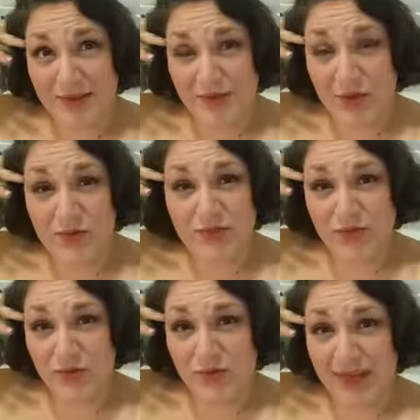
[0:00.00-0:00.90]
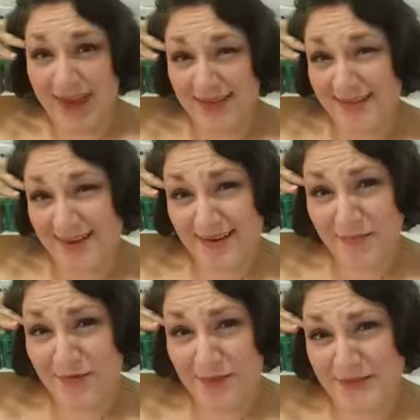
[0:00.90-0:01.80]
those who can't stand up
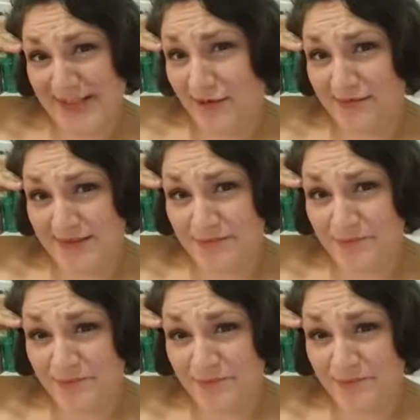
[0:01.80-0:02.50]
for themselves.